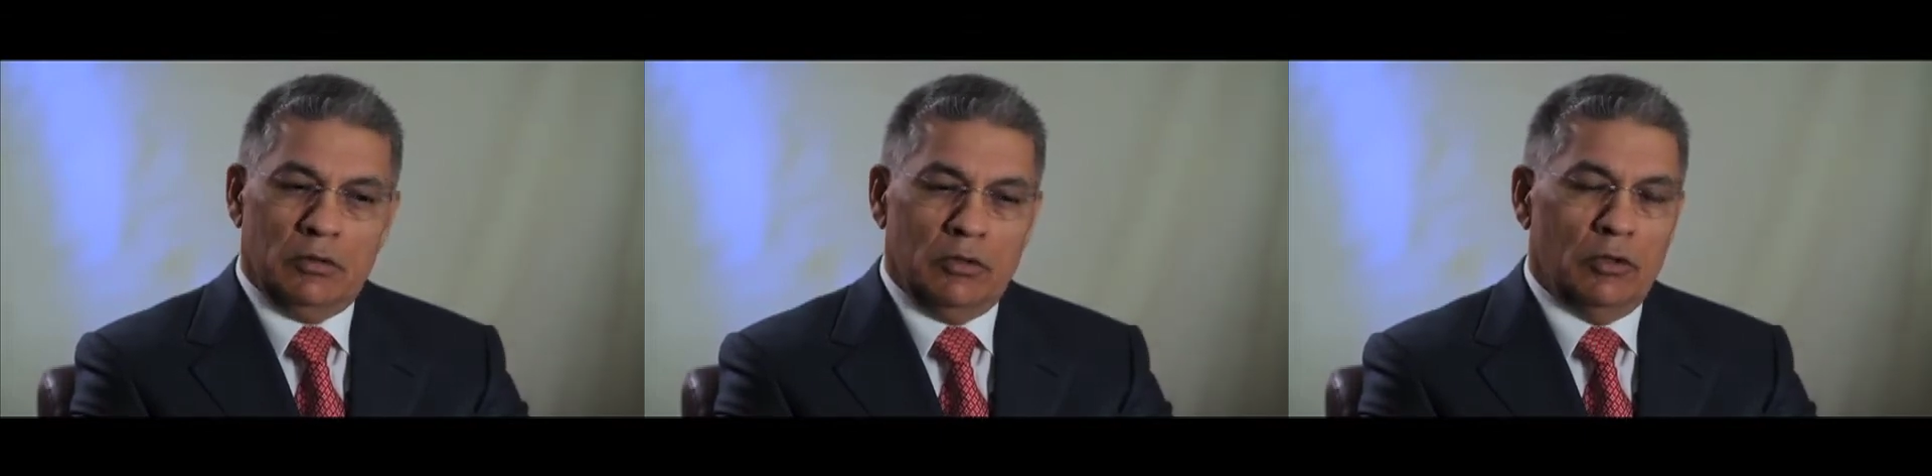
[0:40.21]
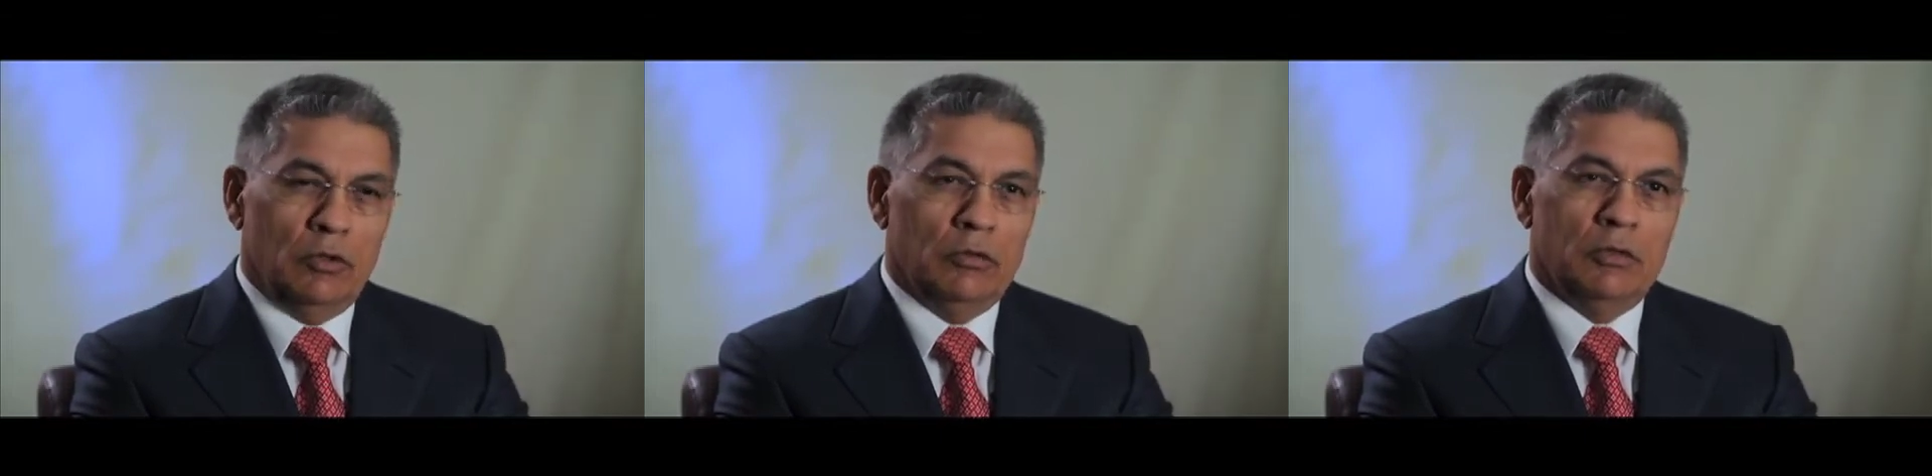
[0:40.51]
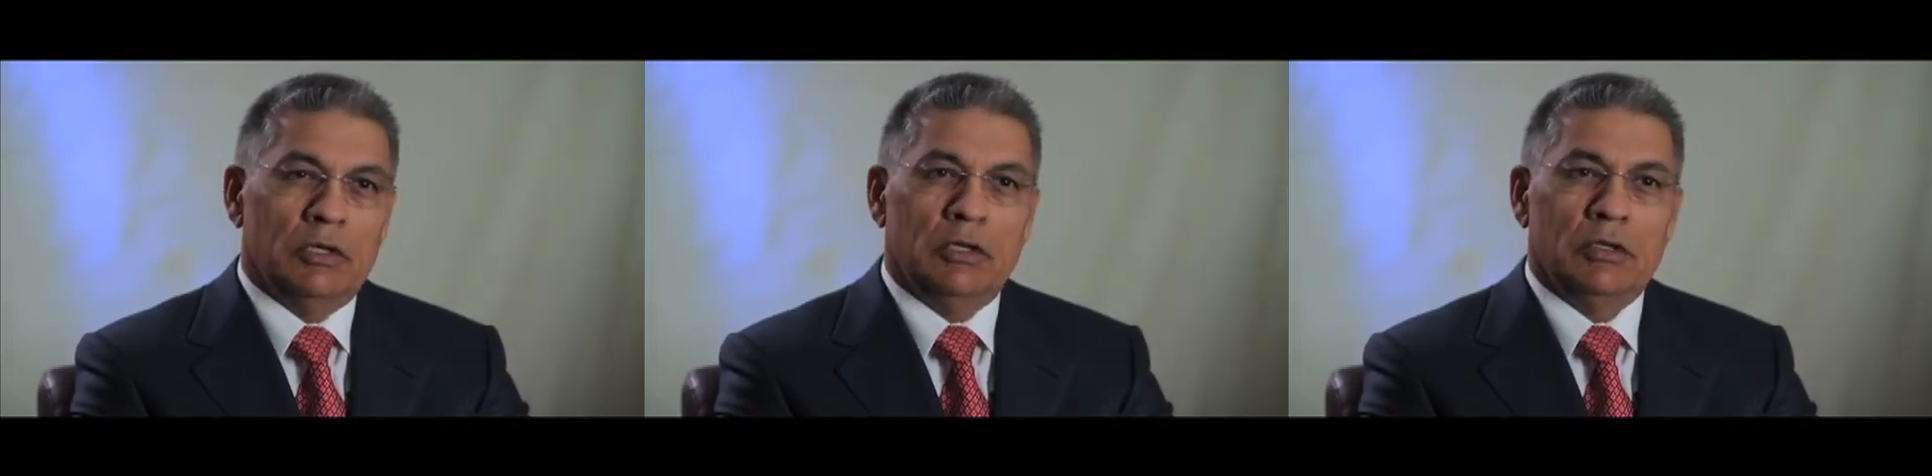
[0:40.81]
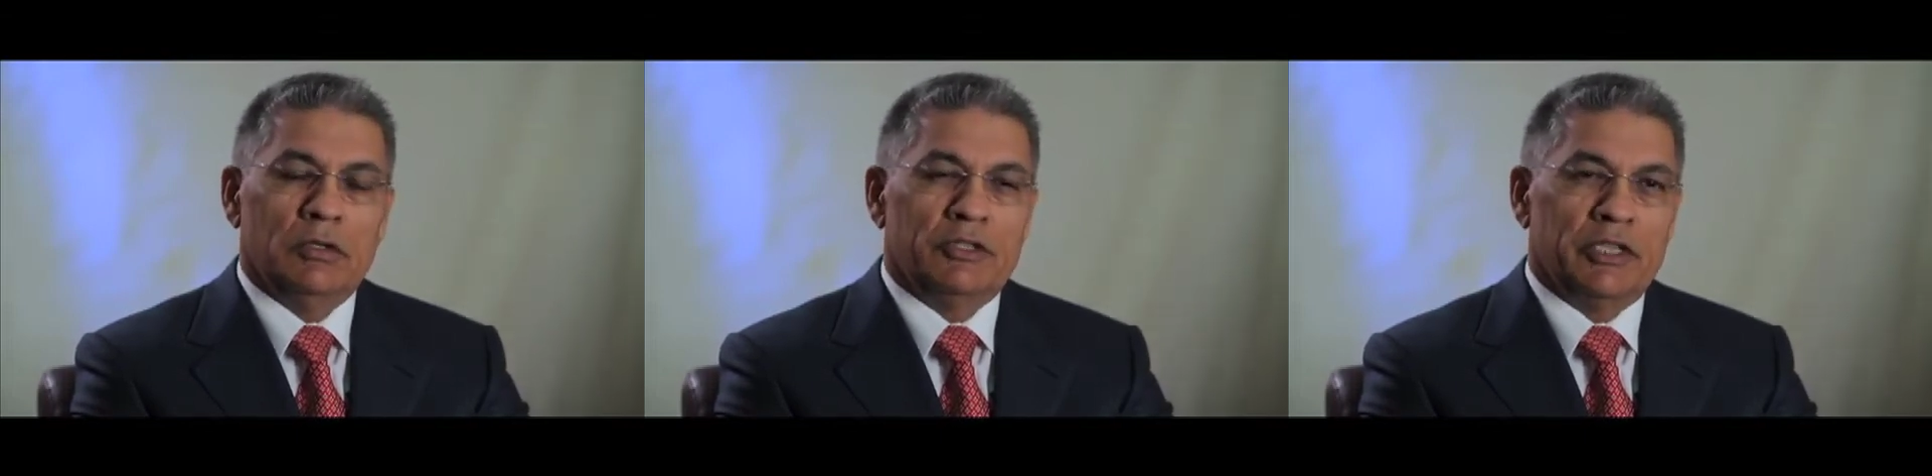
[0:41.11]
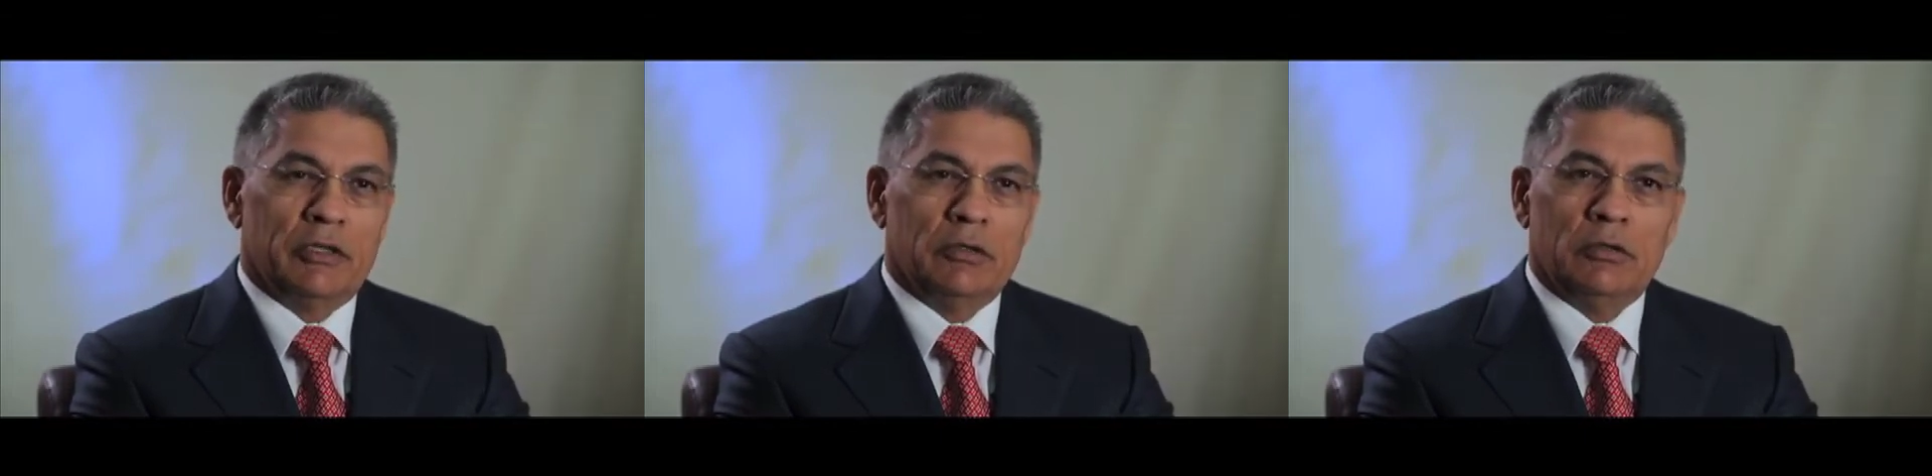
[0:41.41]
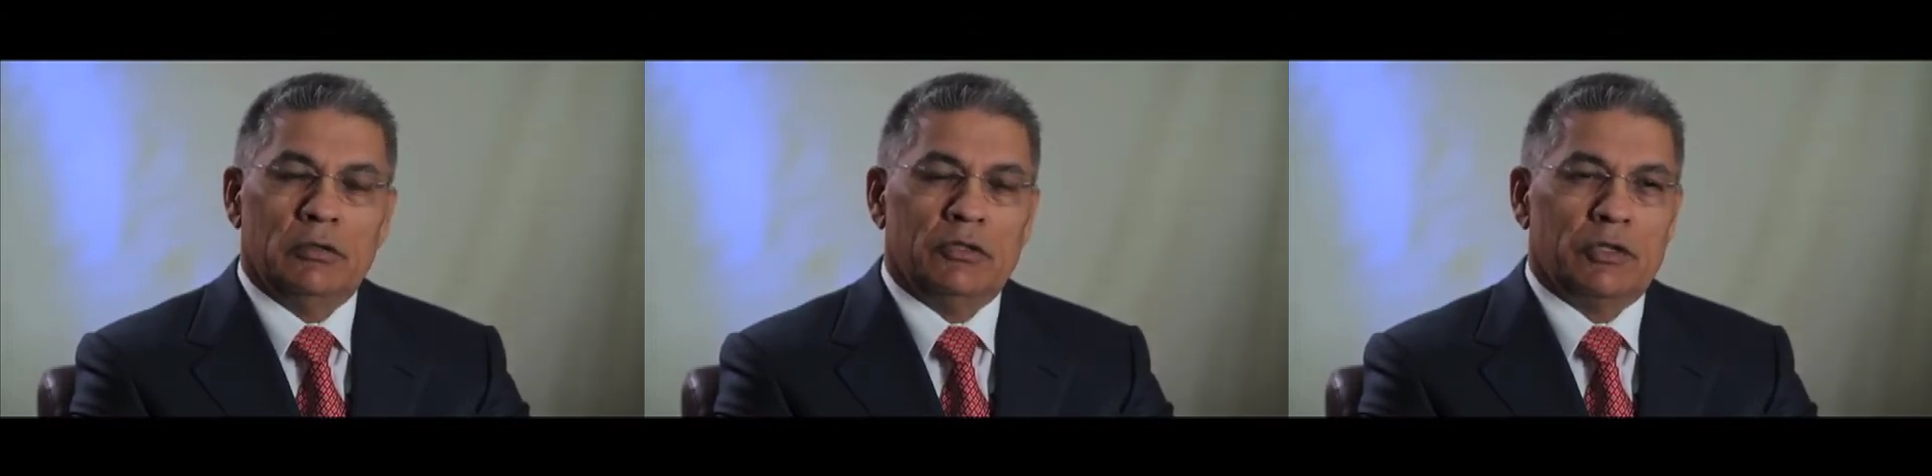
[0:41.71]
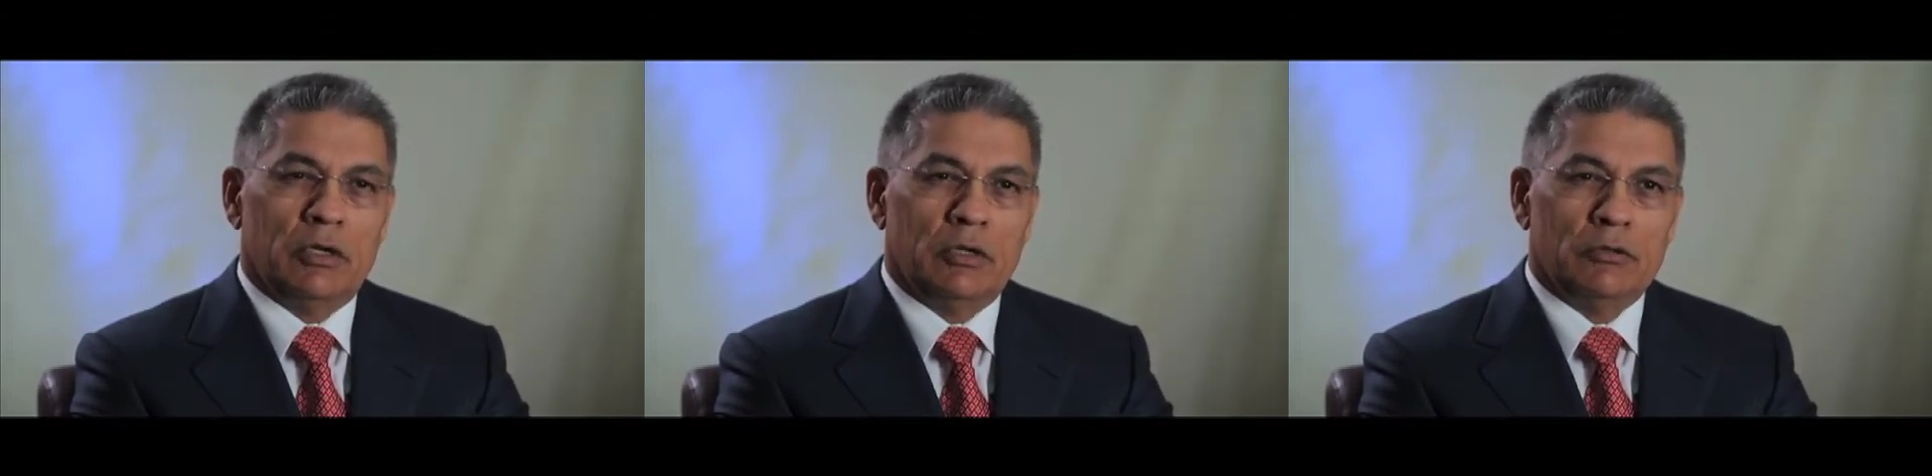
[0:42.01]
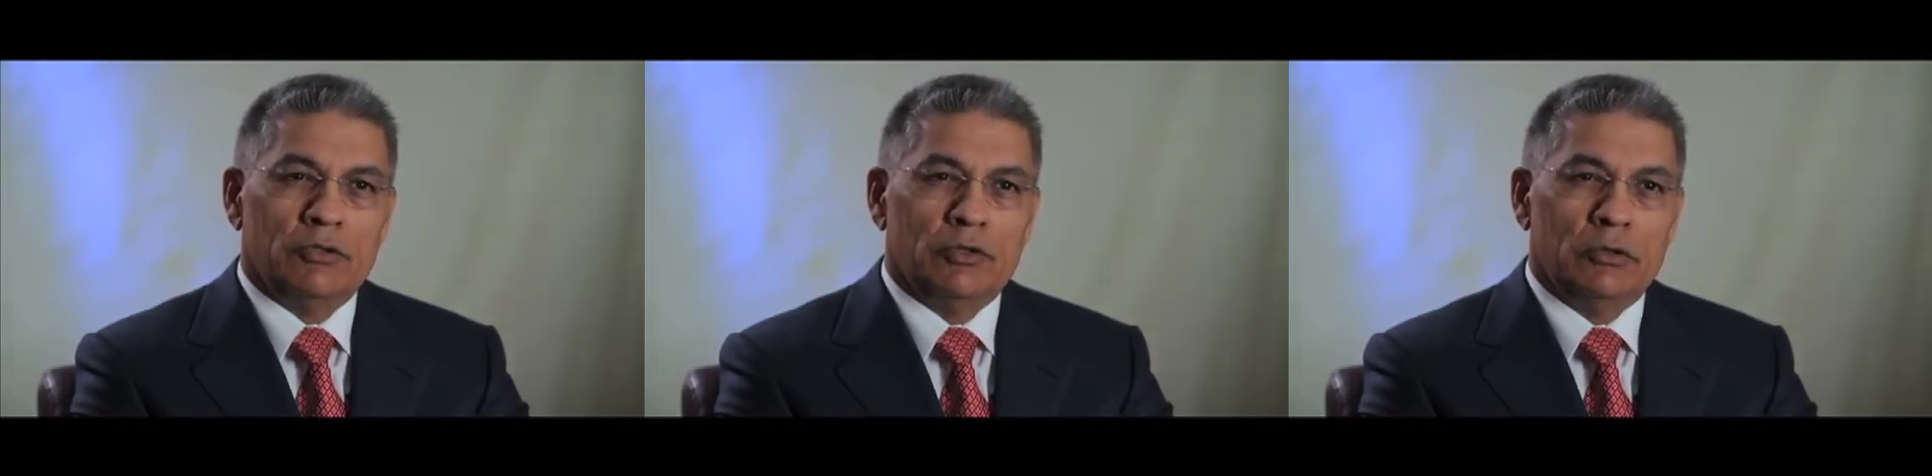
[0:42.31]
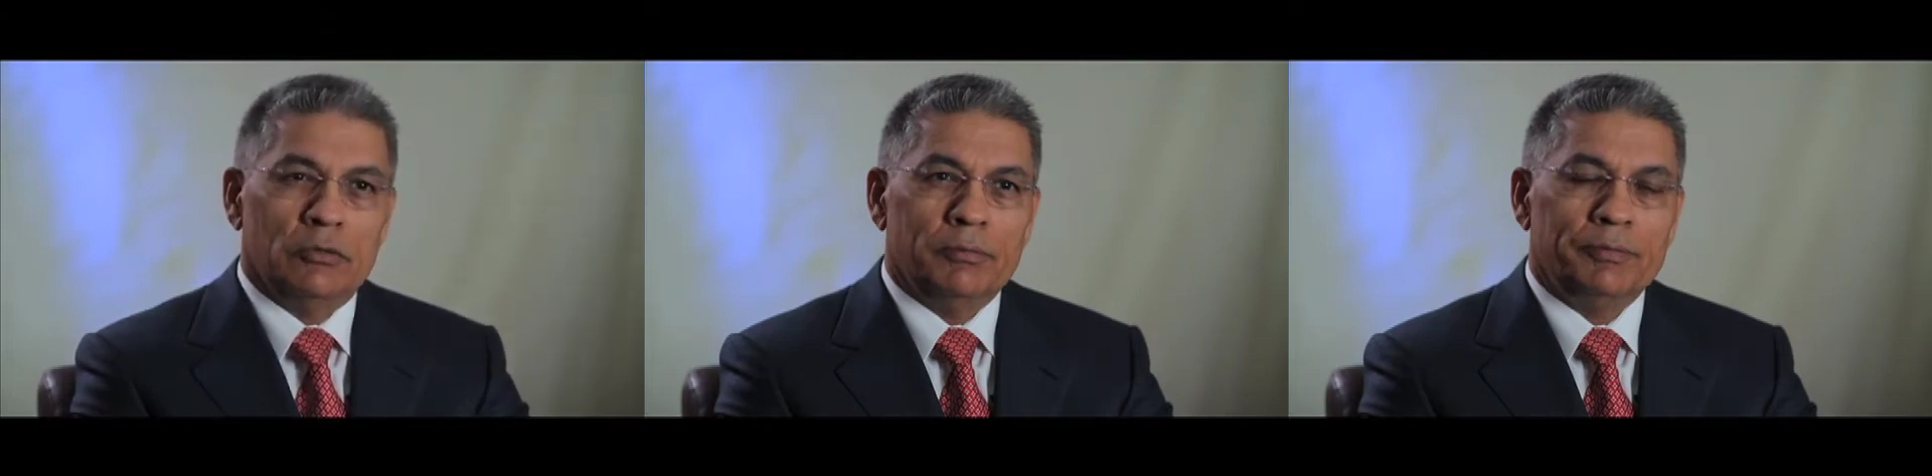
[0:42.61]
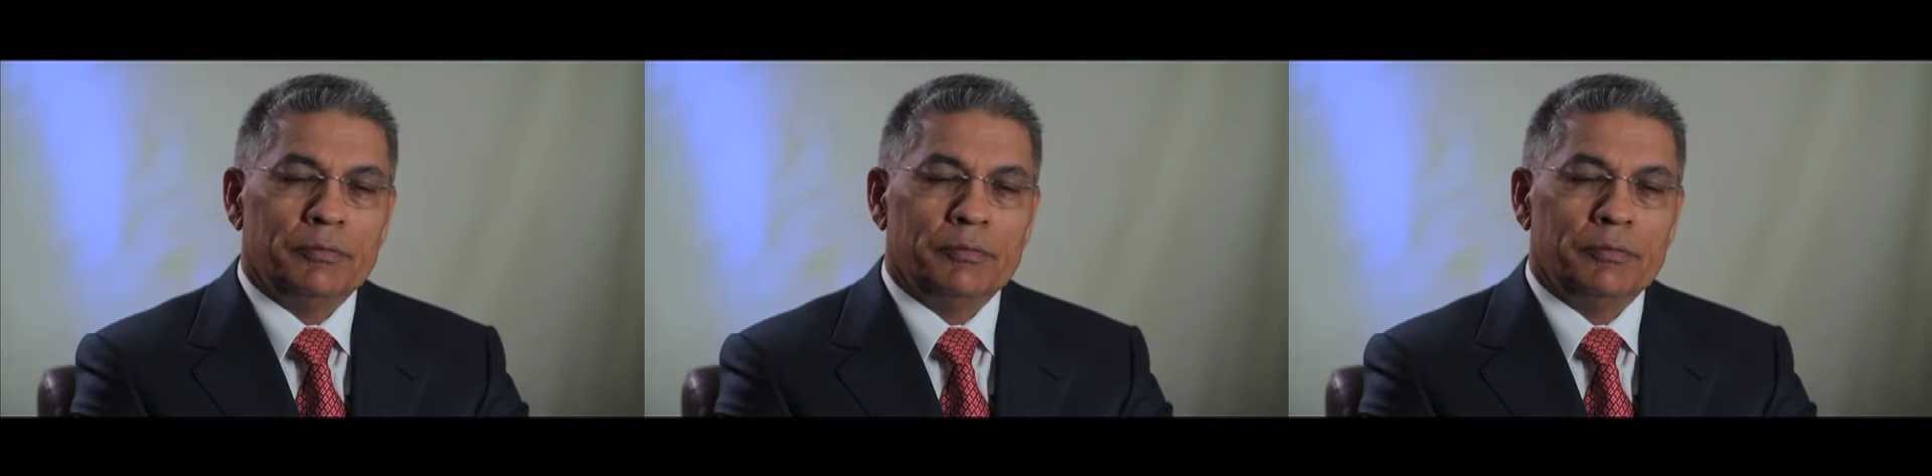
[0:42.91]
no second, third scar to show.